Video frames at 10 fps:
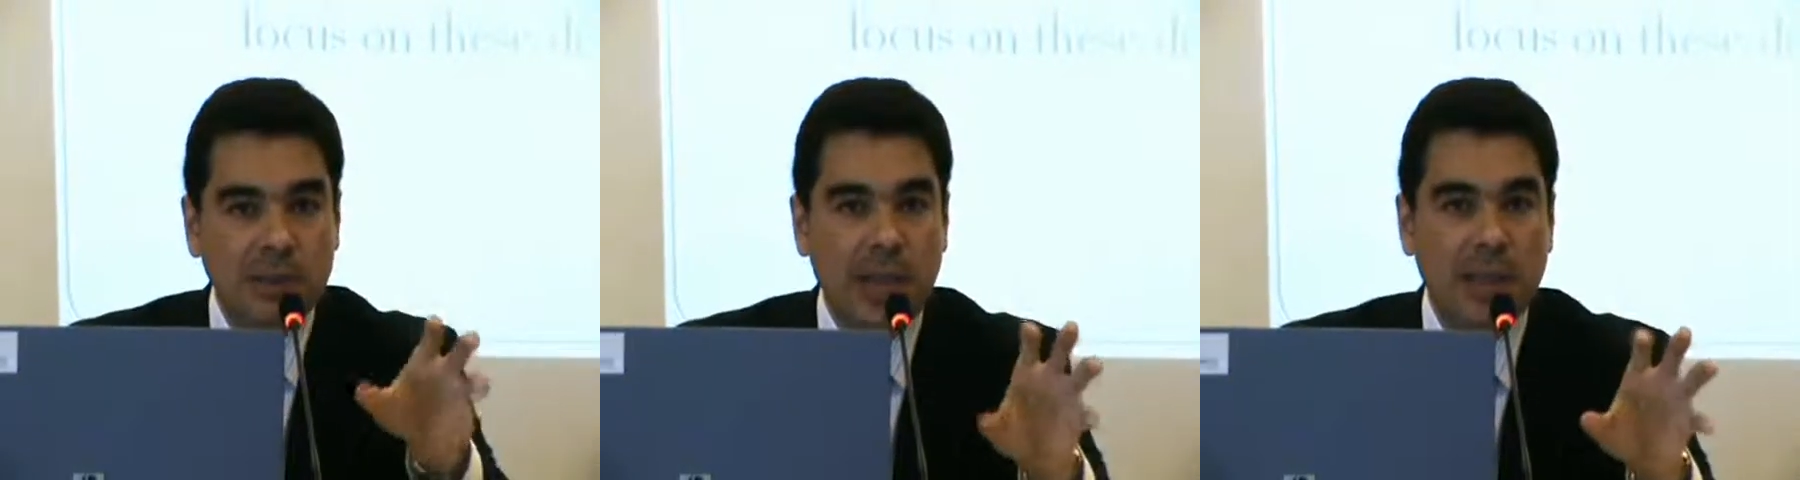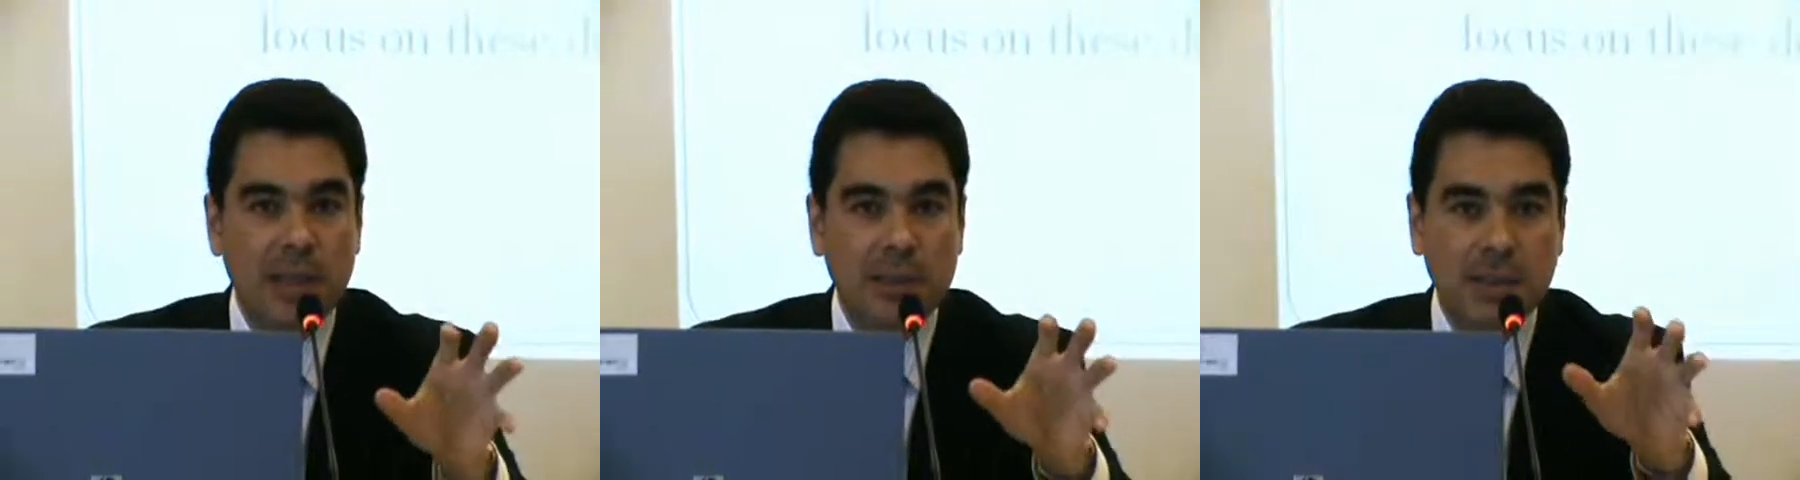
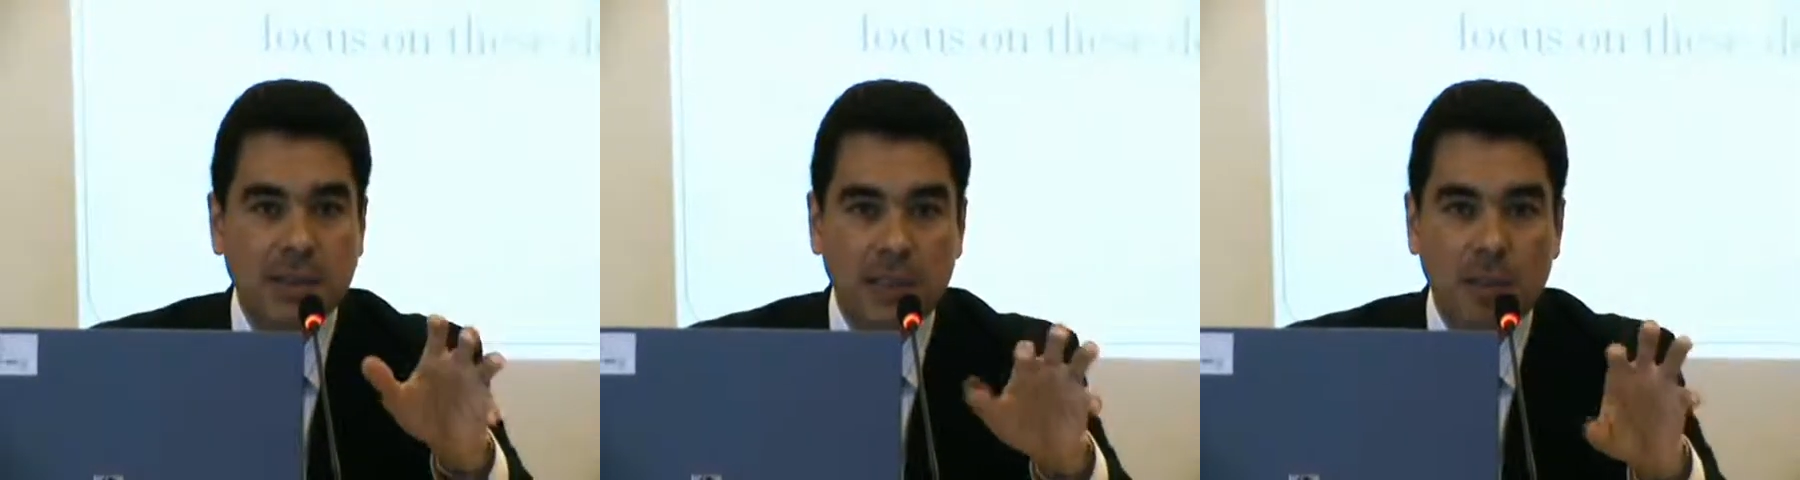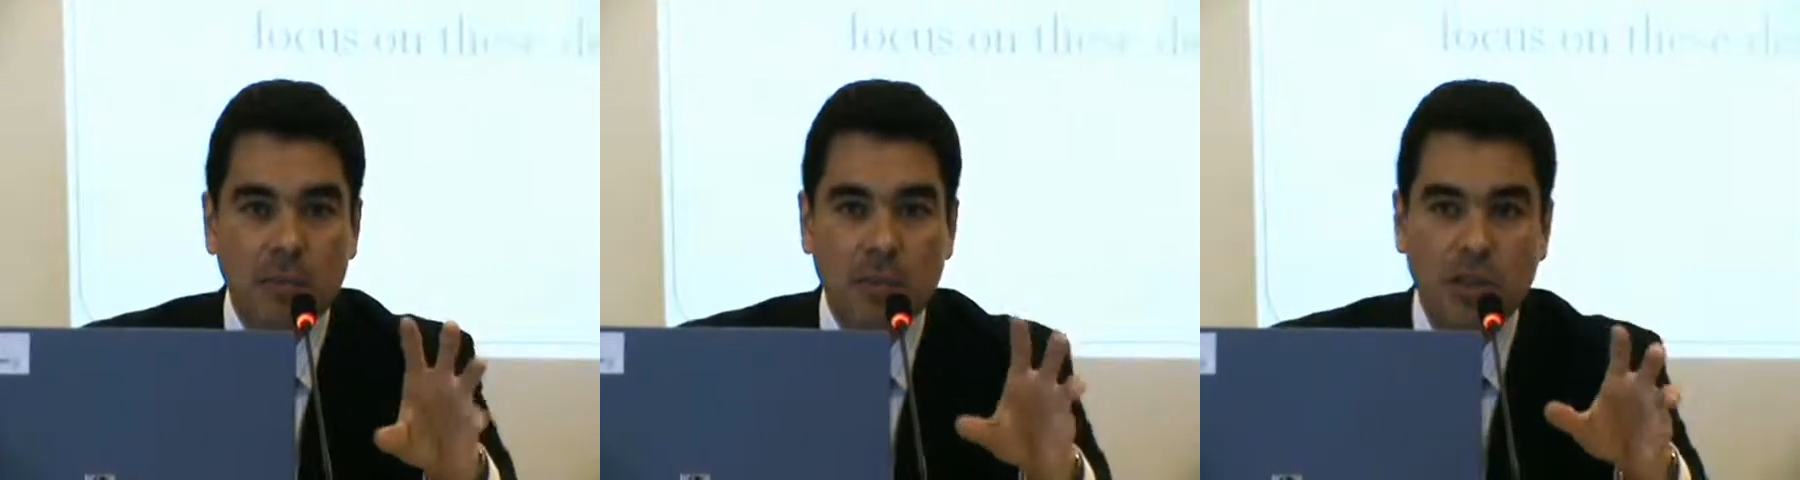targets in the
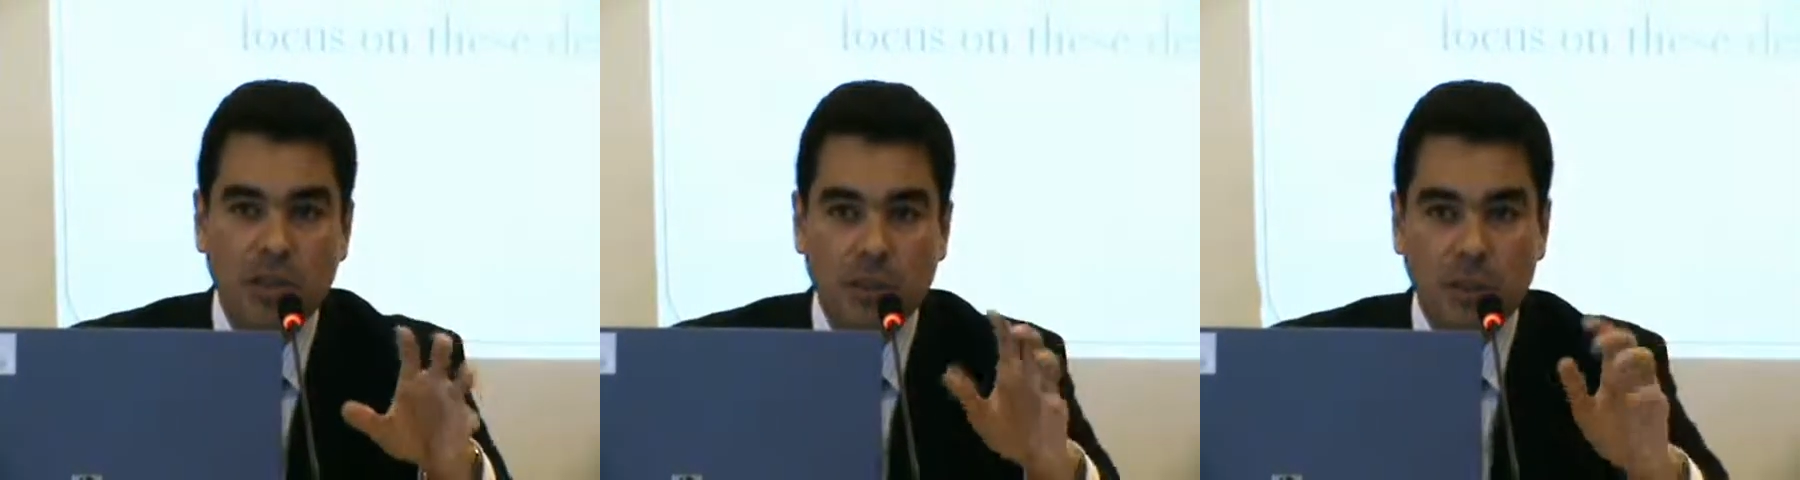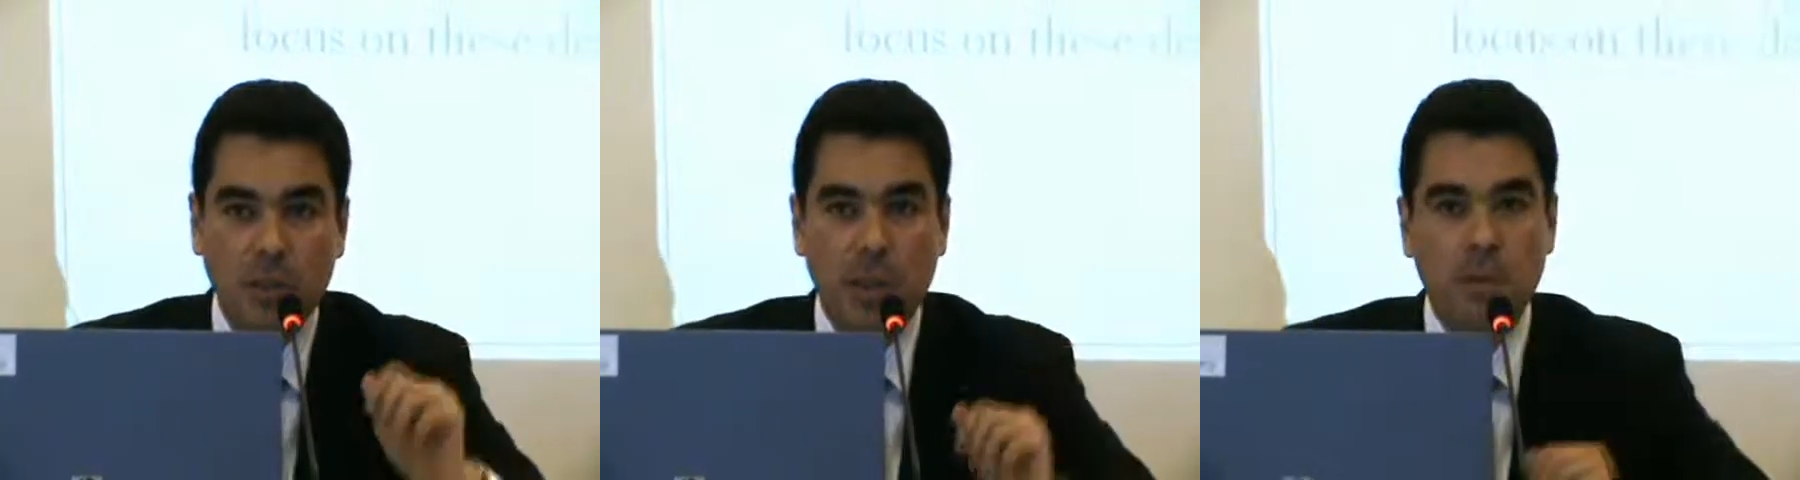communities
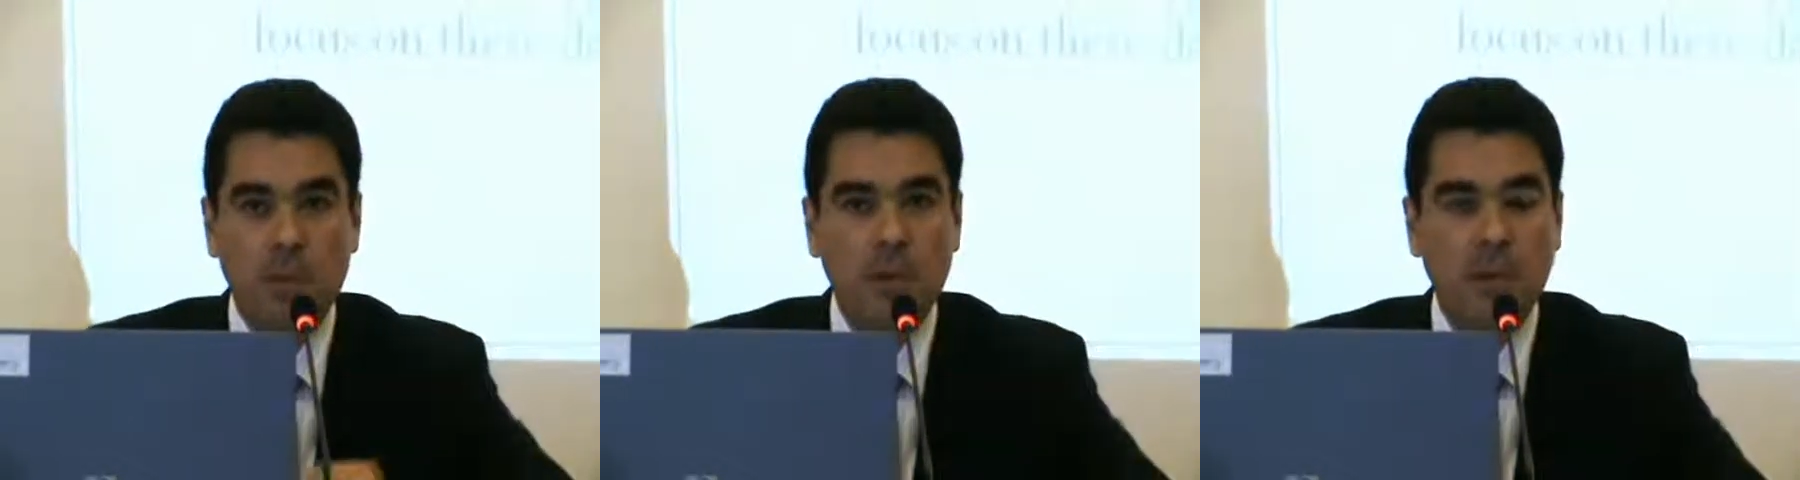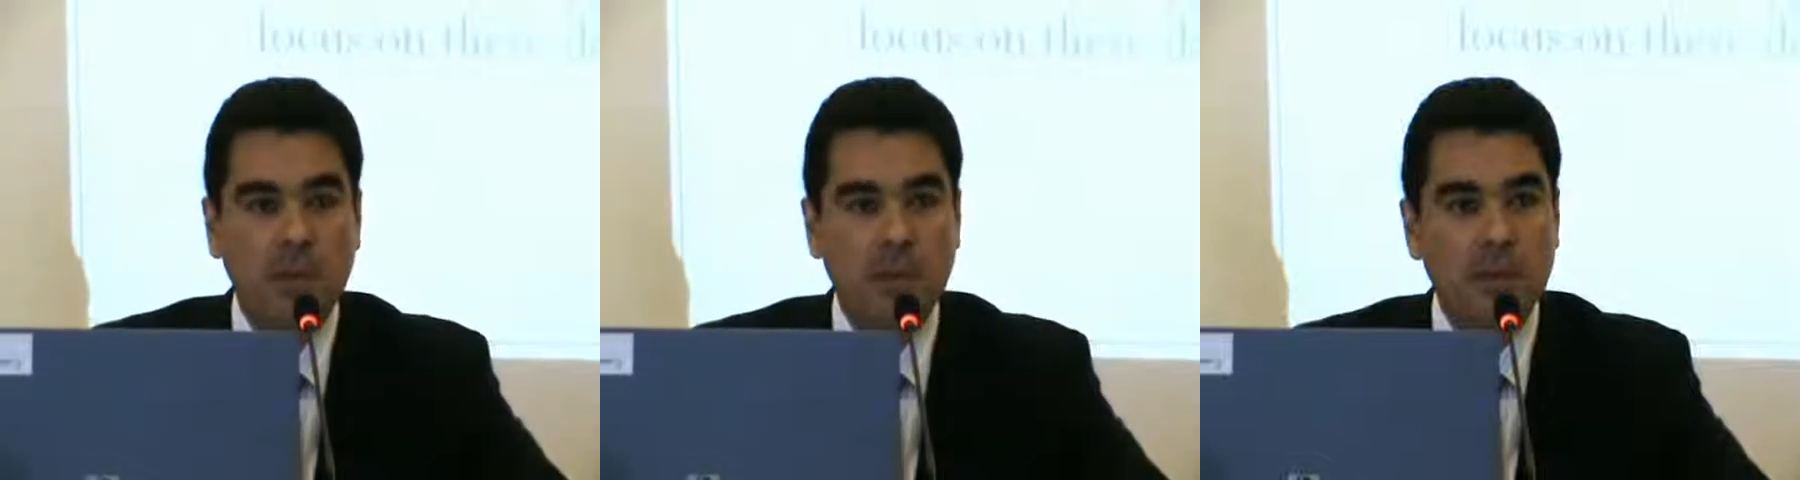where we are
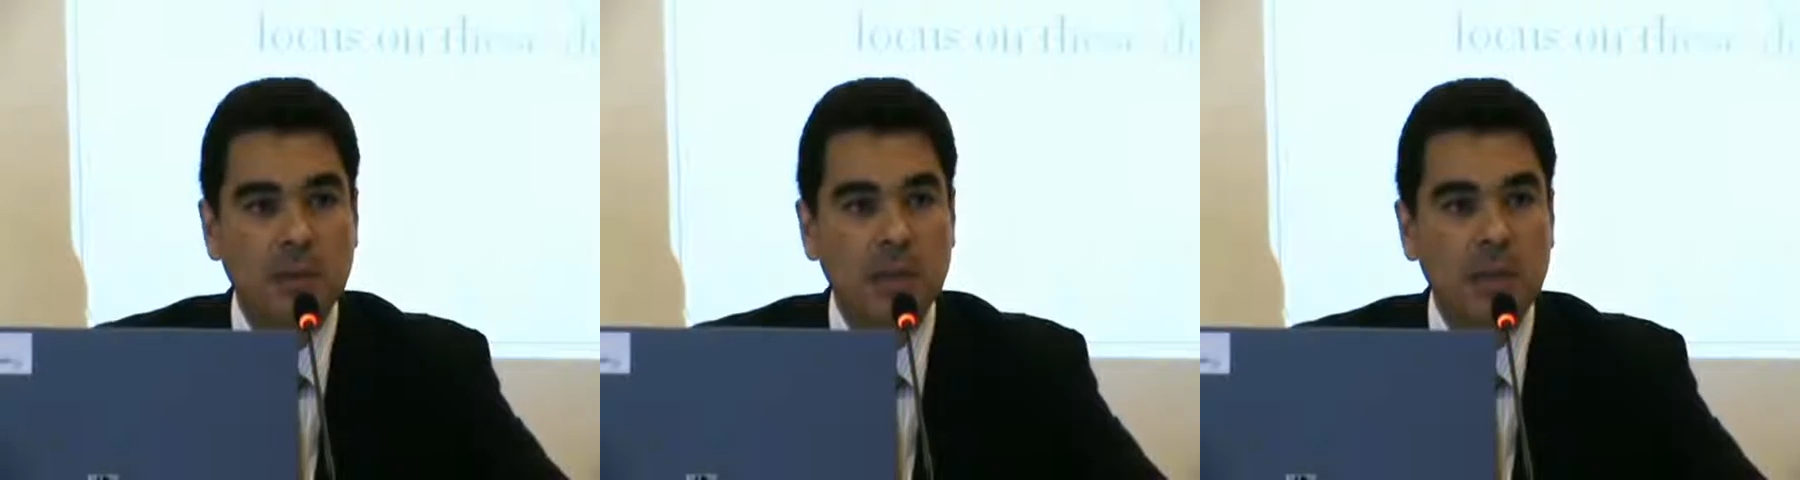working on.